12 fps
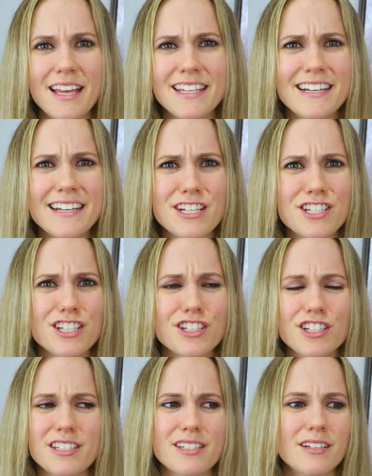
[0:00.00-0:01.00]
And in addition,
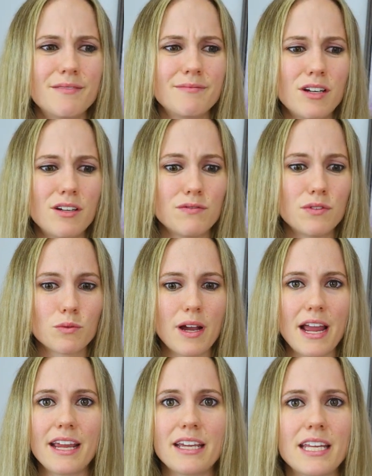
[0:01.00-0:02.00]
just a
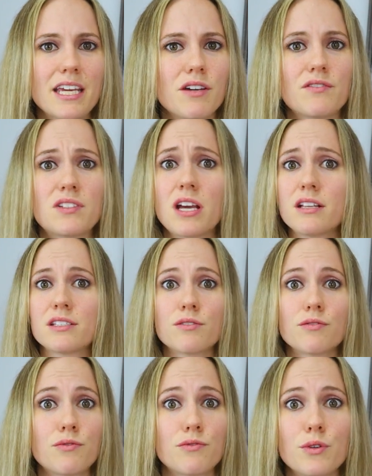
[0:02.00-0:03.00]
variety of tons
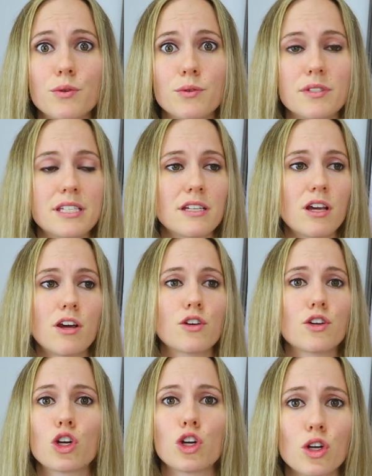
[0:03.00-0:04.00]
of foods and
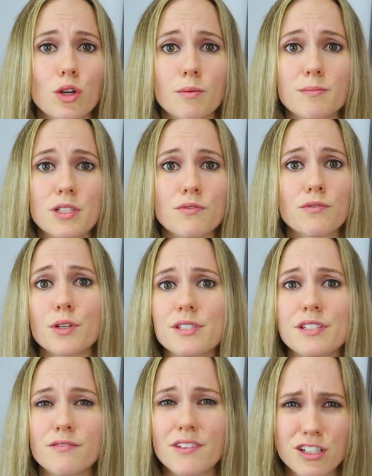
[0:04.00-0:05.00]
other herbs,
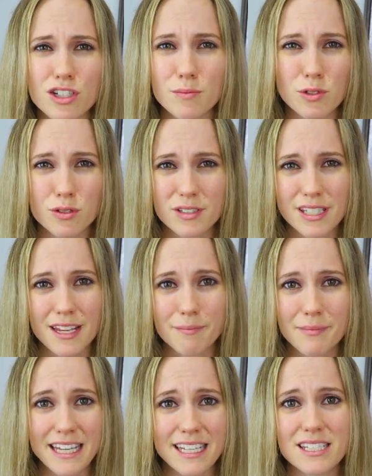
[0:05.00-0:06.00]
fruits and vegetables,
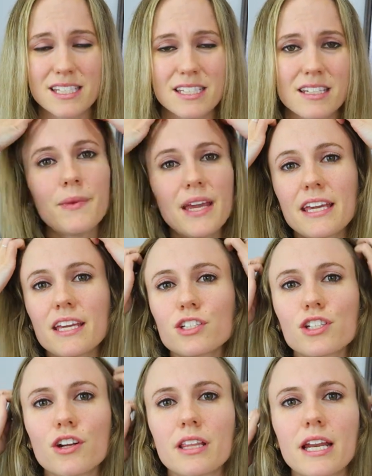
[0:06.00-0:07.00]
and meats. Making
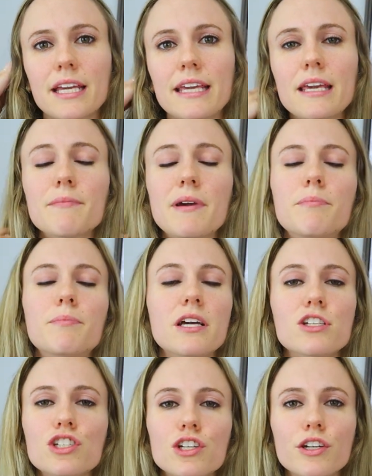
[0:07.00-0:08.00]
sure that I keep my
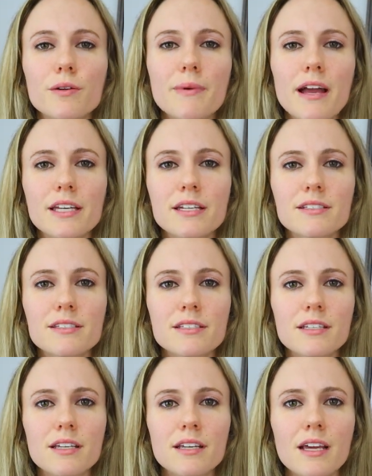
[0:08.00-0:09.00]
blood sugar
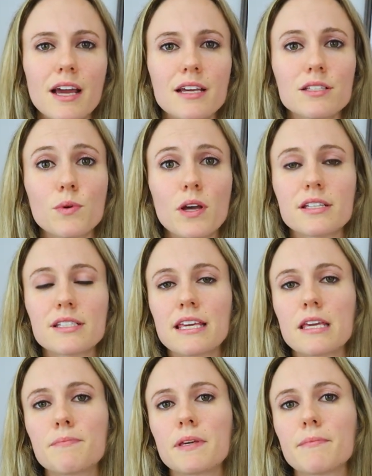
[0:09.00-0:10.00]
balanced, as well as
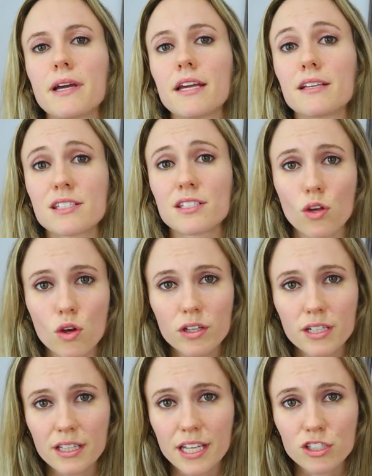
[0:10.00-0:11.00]
keeping my salt
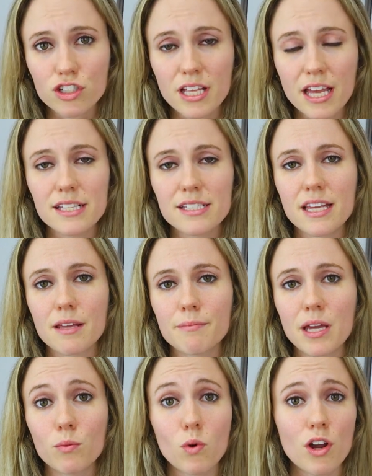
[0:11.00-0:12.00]
and electrolytes and
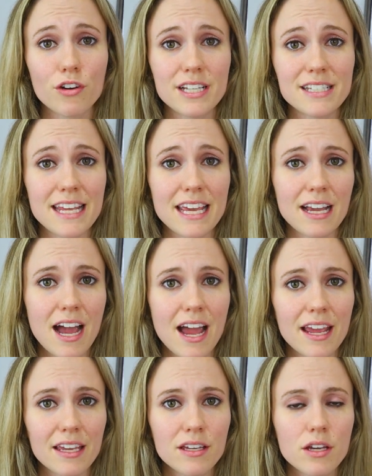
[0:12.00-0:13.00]
my water intake
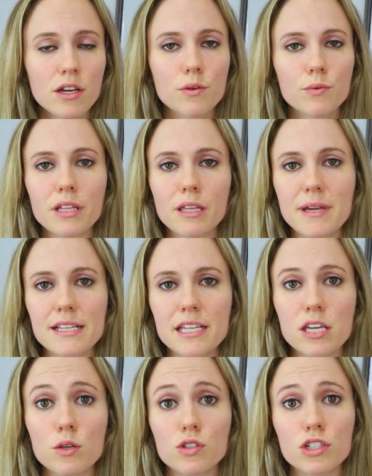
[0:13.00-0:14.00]
high, really makes a
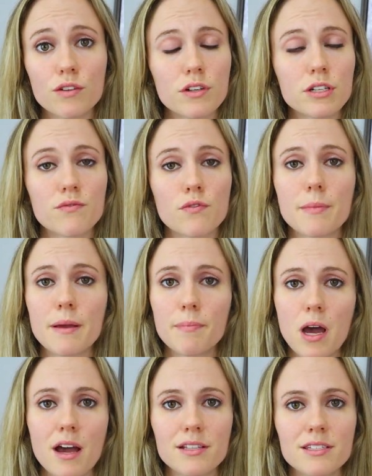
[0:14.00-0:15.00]
huge difference for my
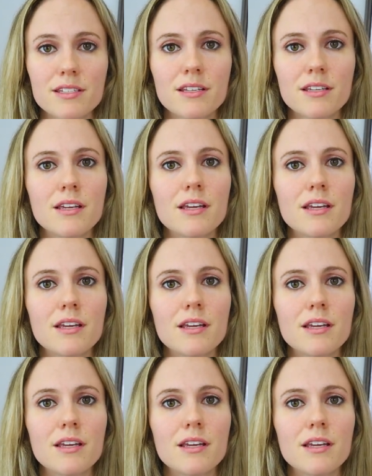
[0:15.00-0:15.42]
POTS